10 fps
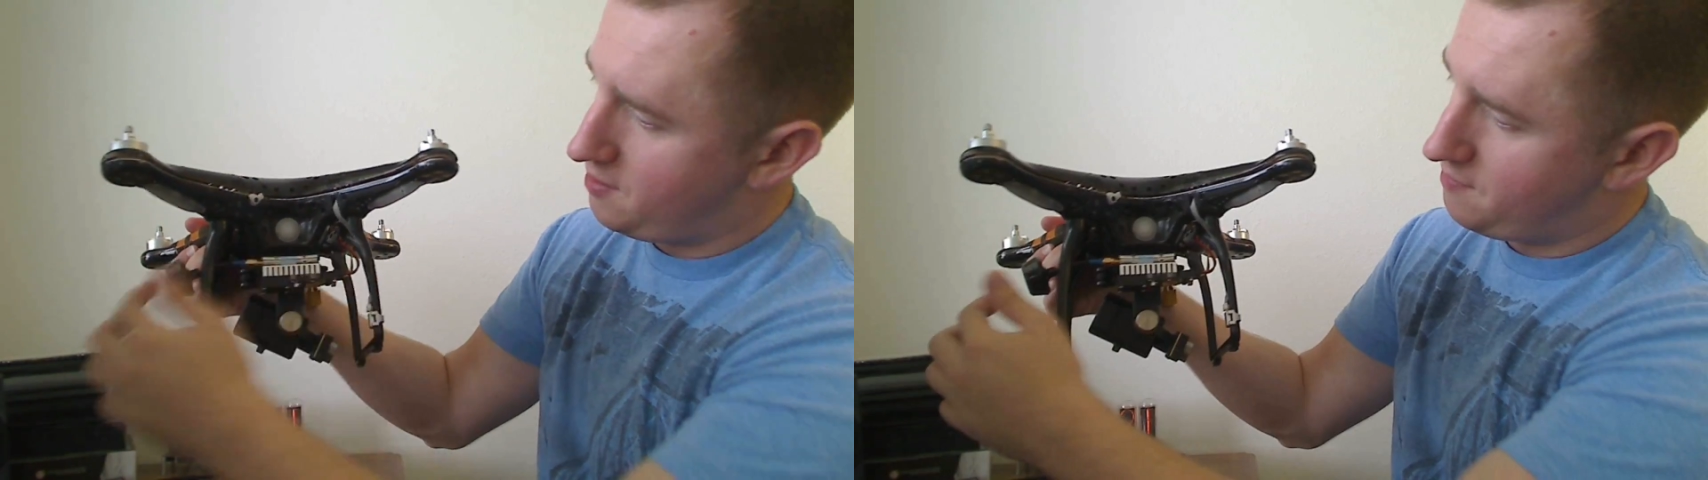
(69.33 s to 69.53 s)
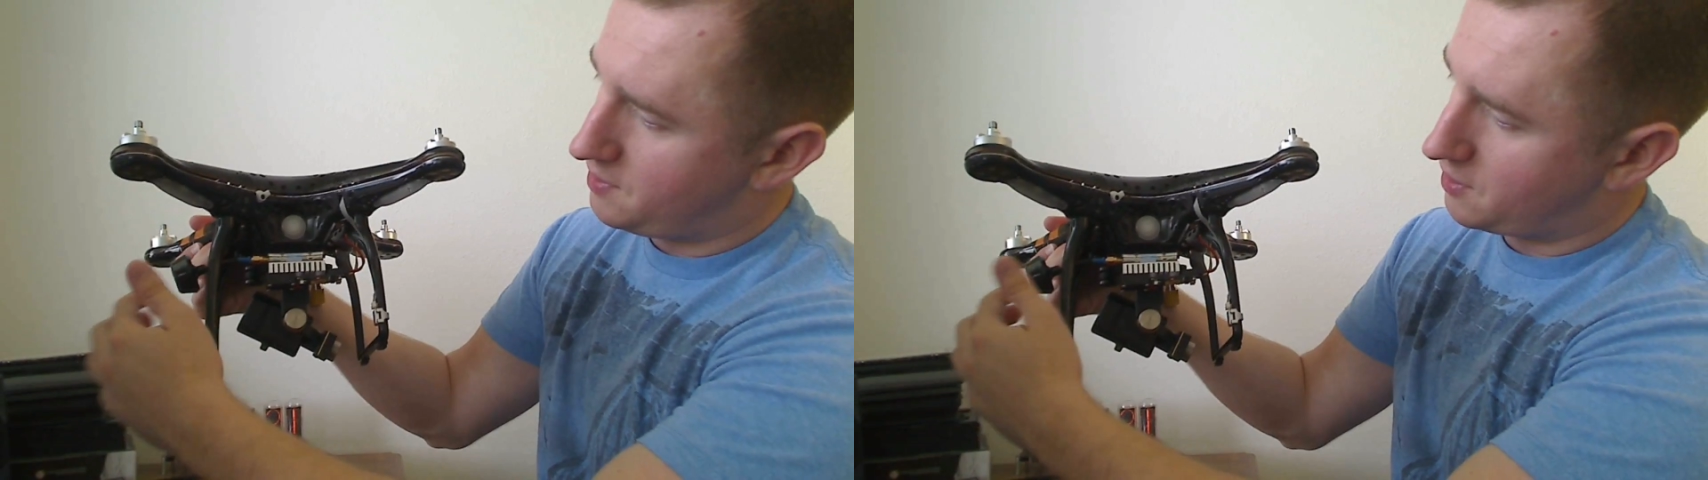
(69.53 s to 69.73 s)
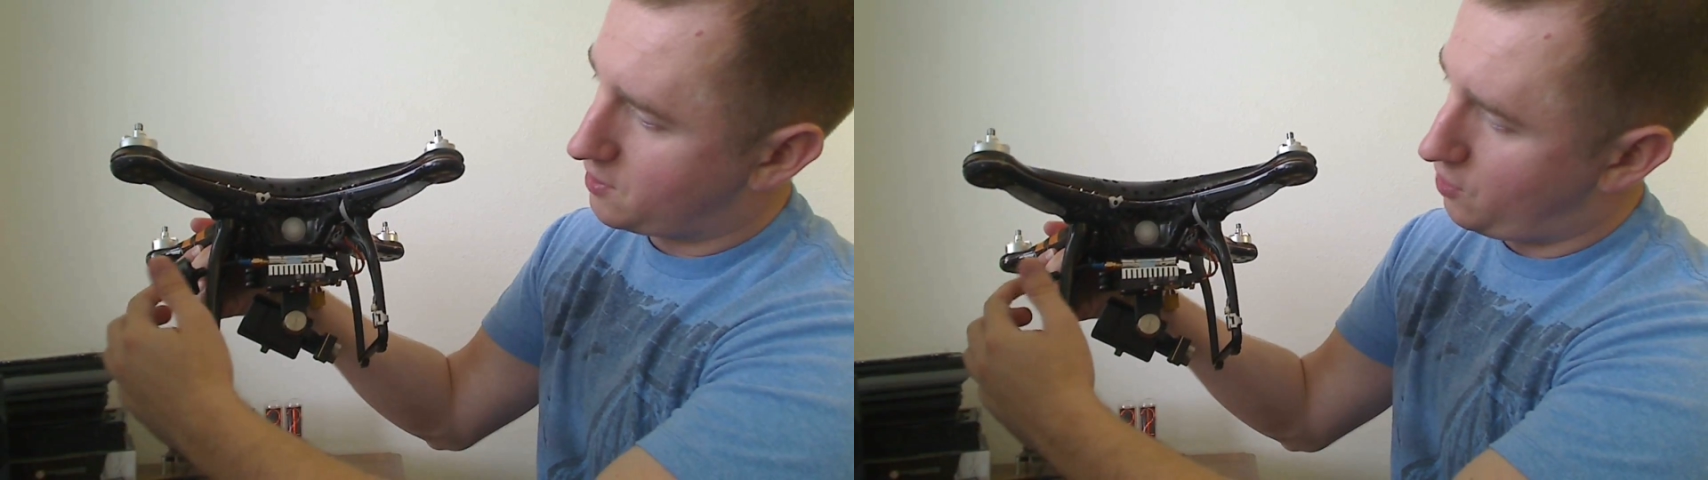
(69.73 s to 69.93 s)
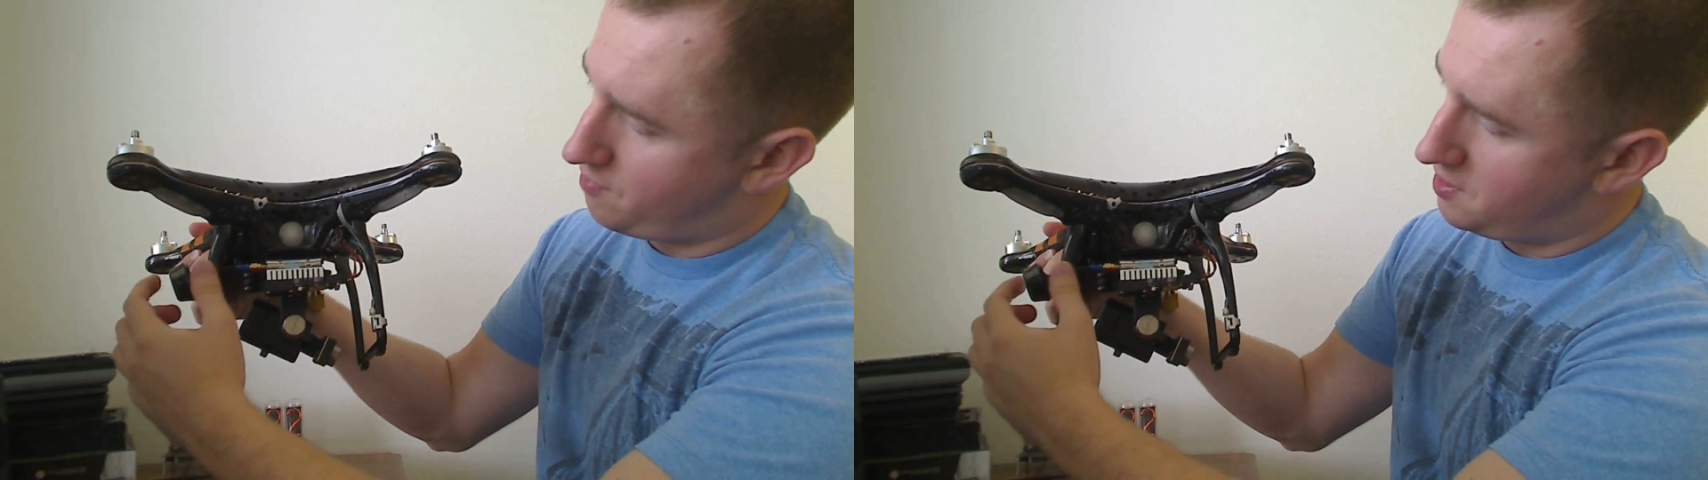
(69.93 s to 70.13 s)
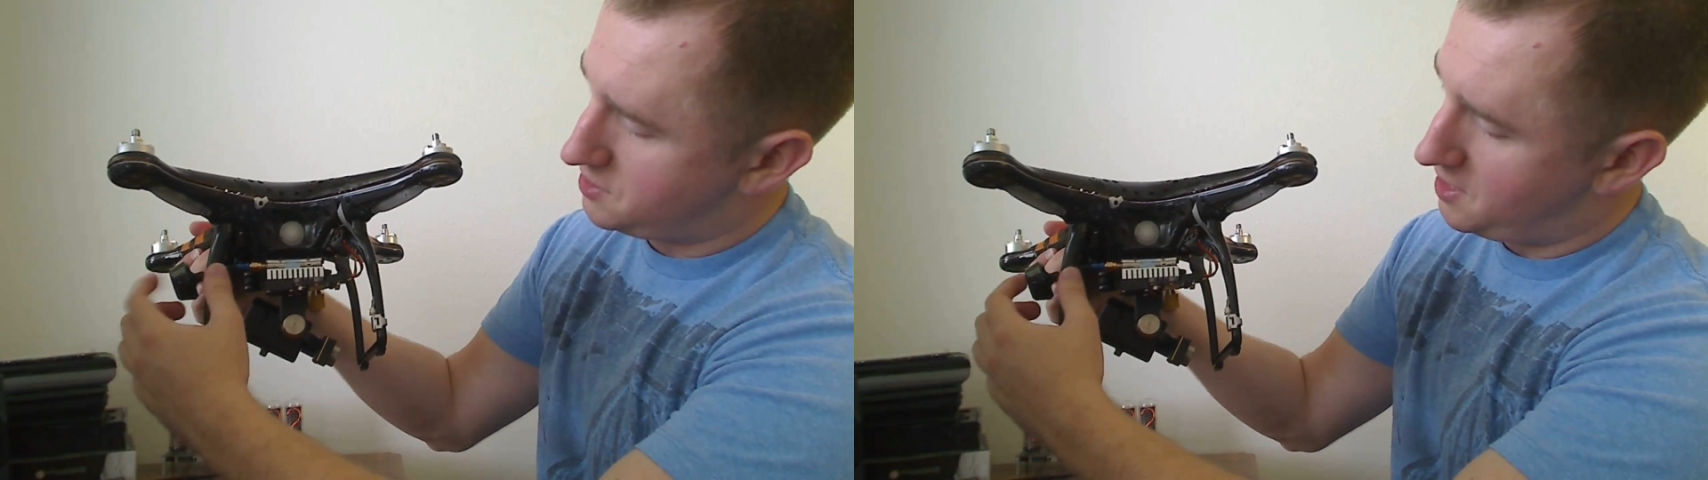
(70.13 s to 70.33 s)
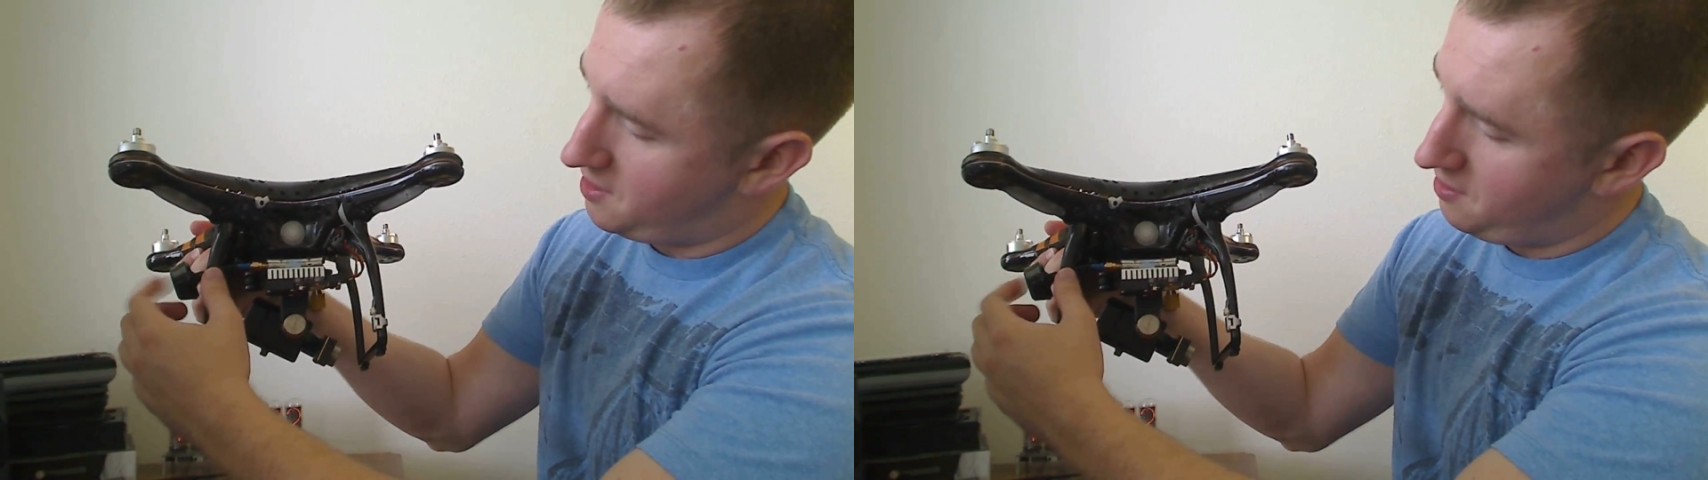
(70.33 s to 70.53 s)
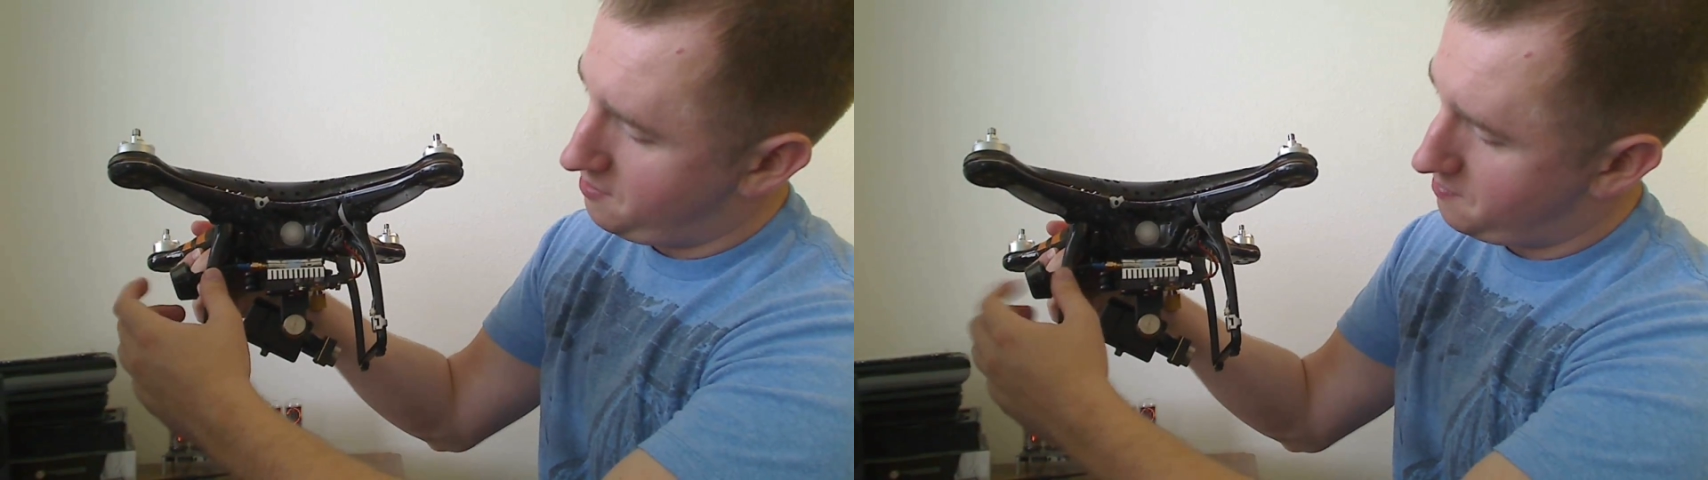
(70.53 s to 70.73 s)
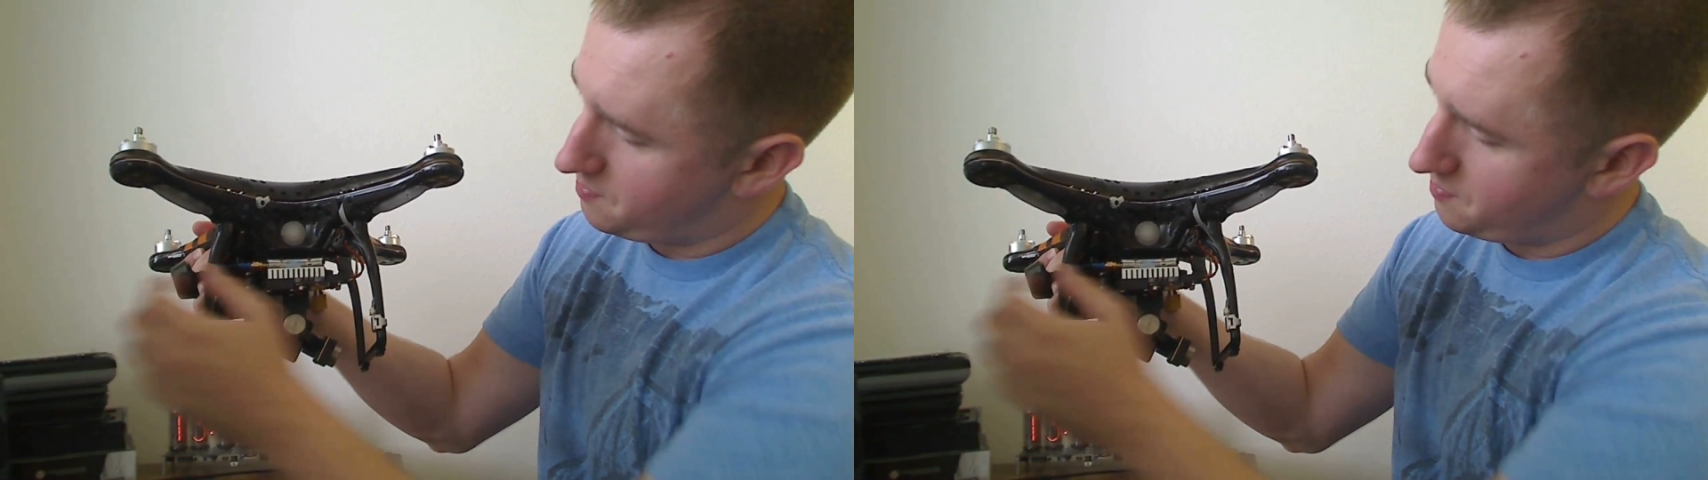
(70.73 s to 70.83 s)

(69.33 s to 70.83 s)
with a clover antenna.